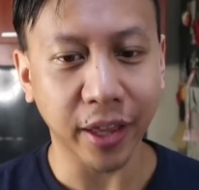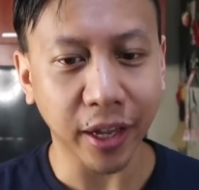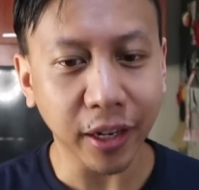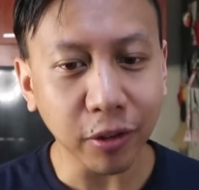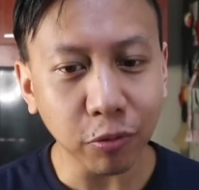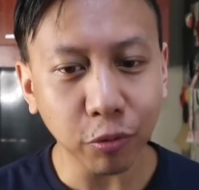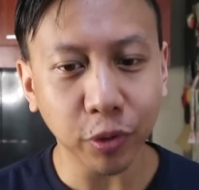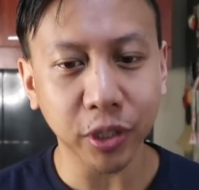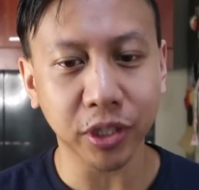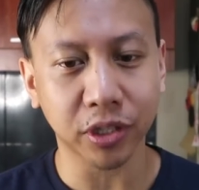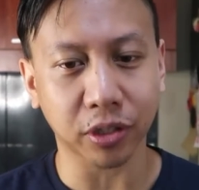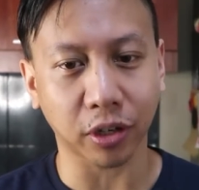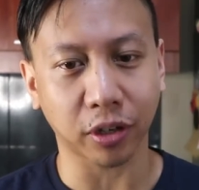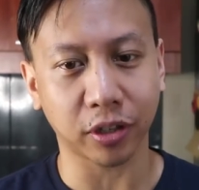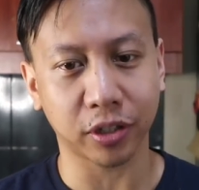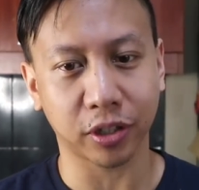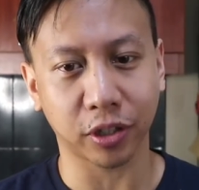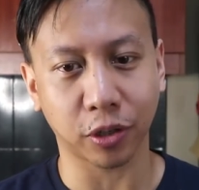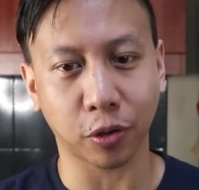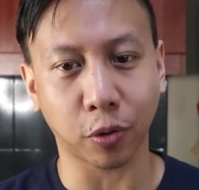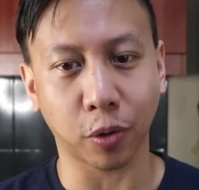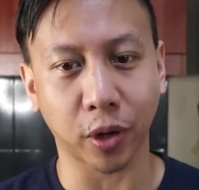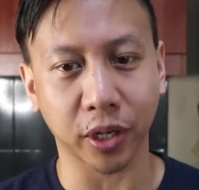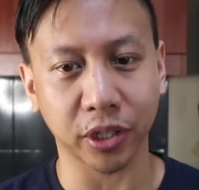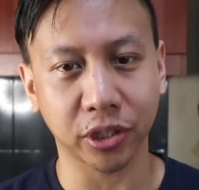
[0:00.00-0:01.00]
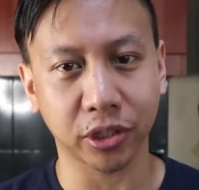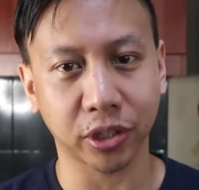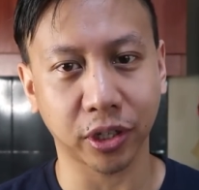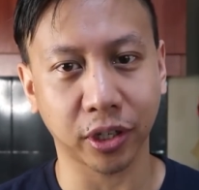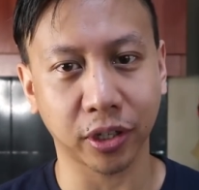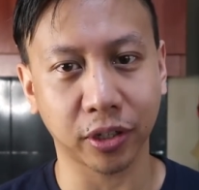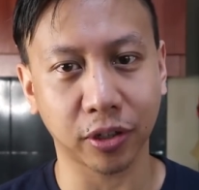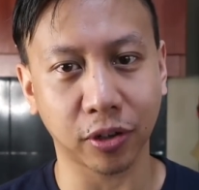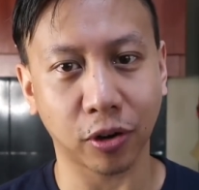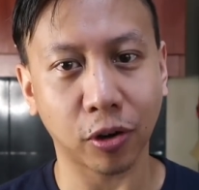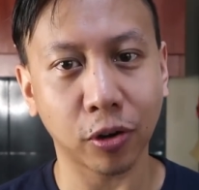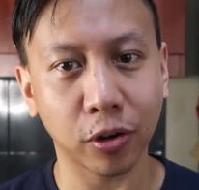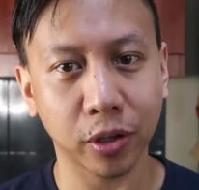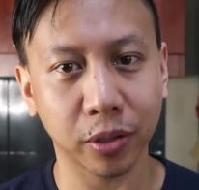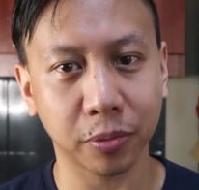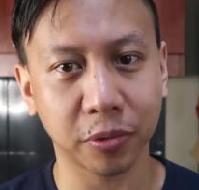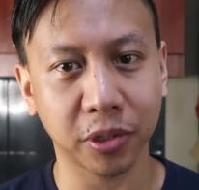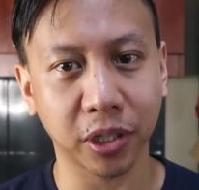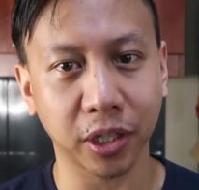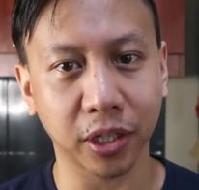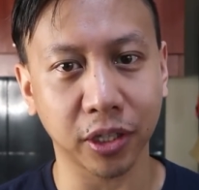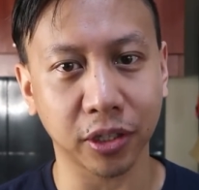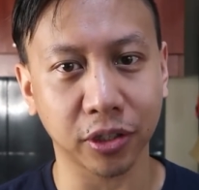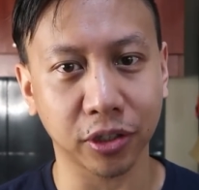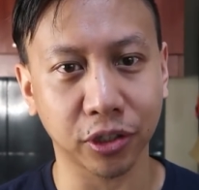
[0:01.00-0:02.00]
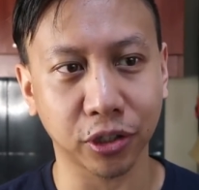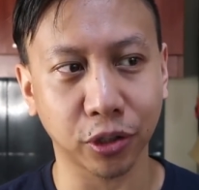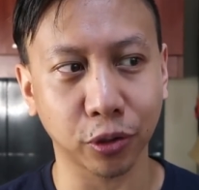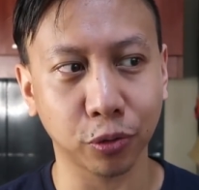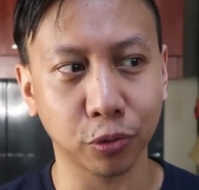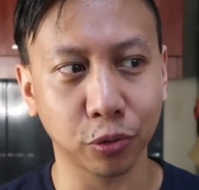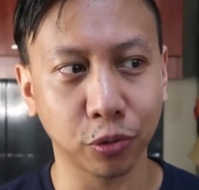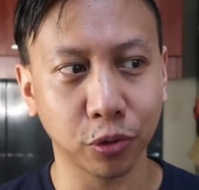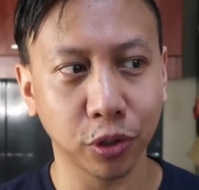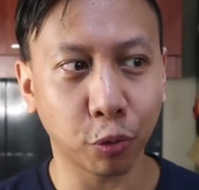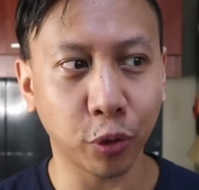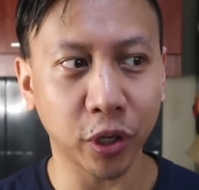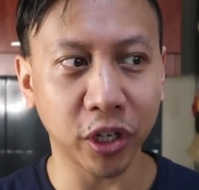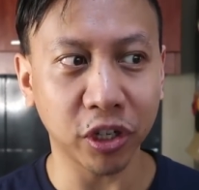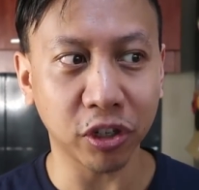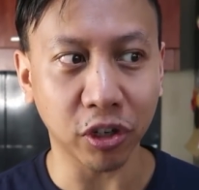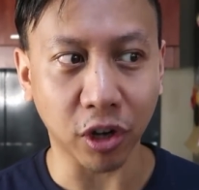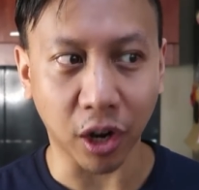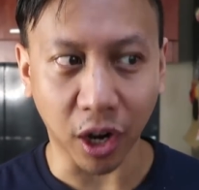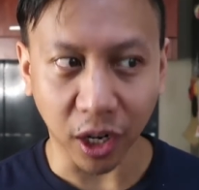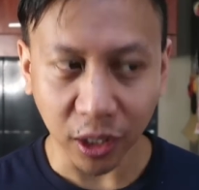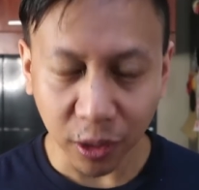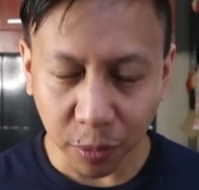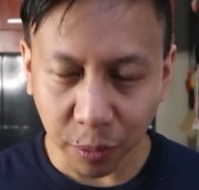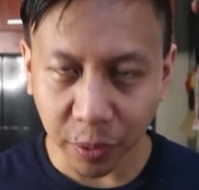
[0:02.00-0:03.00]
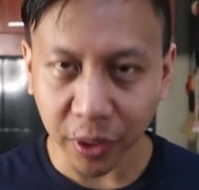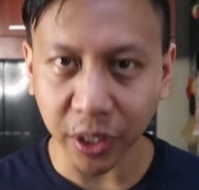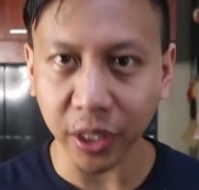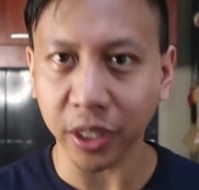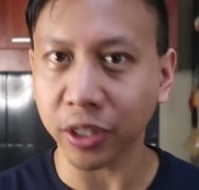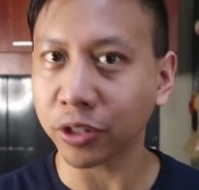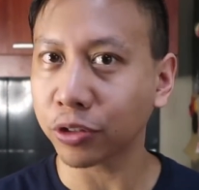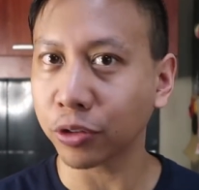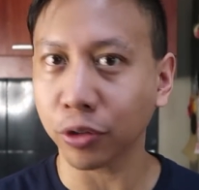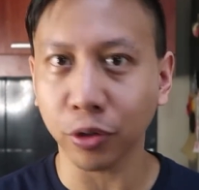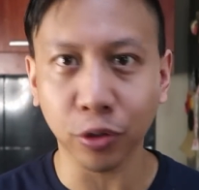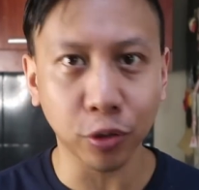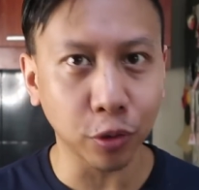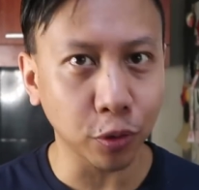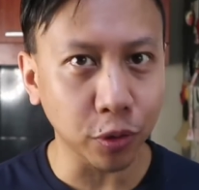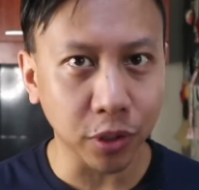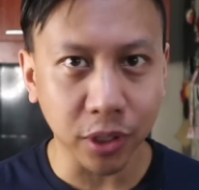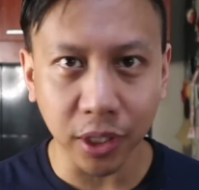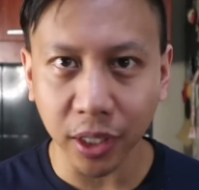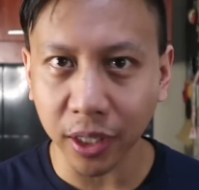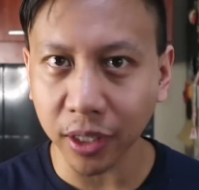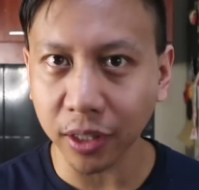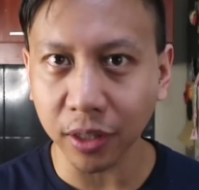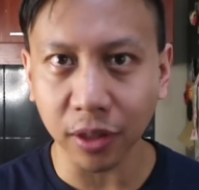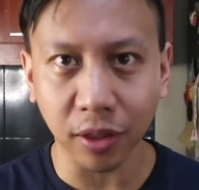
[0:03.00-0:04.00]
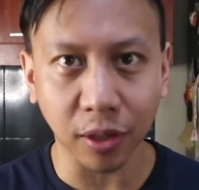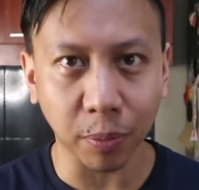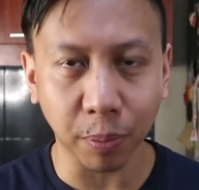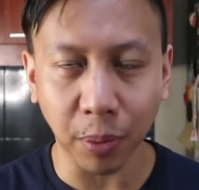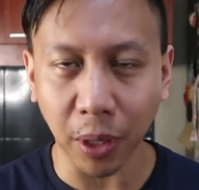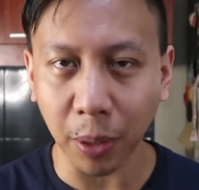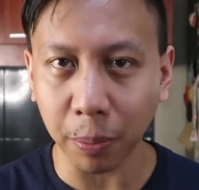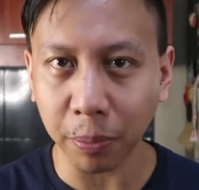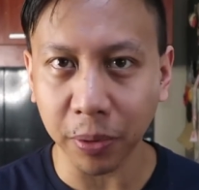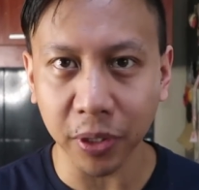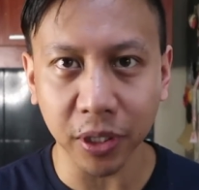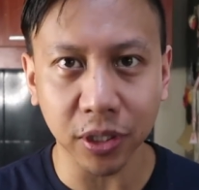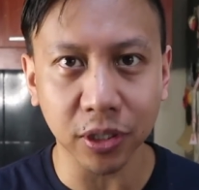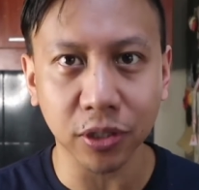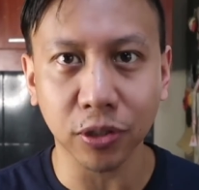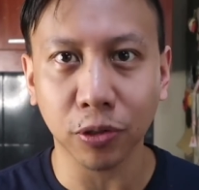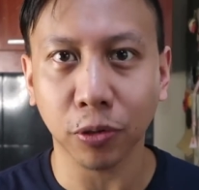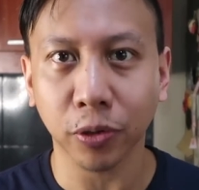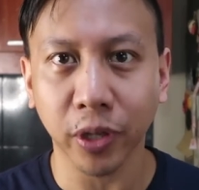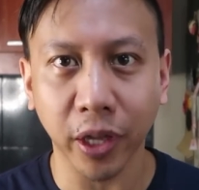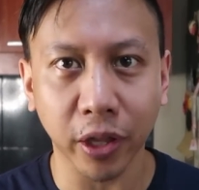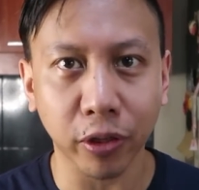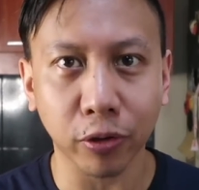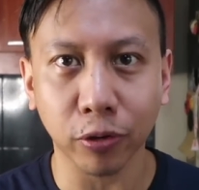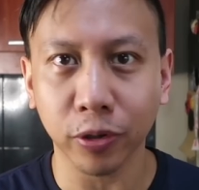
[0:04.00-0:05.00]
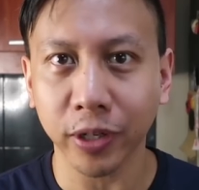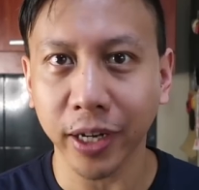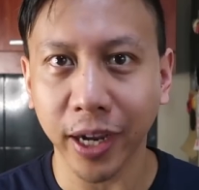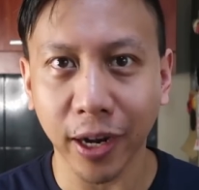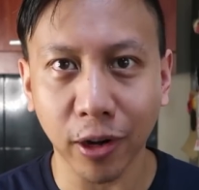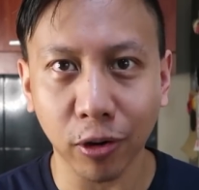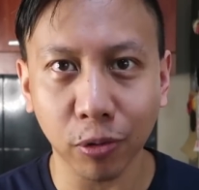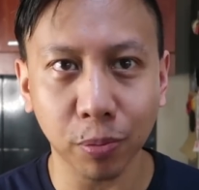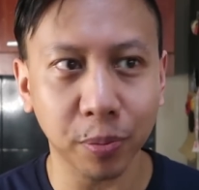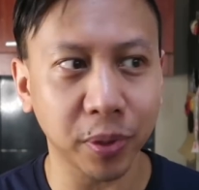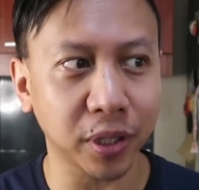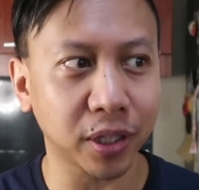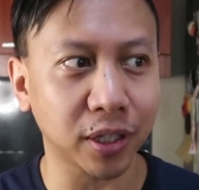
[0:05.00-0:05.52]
then we started to question, OMG, should we not be introducing the puppies together now?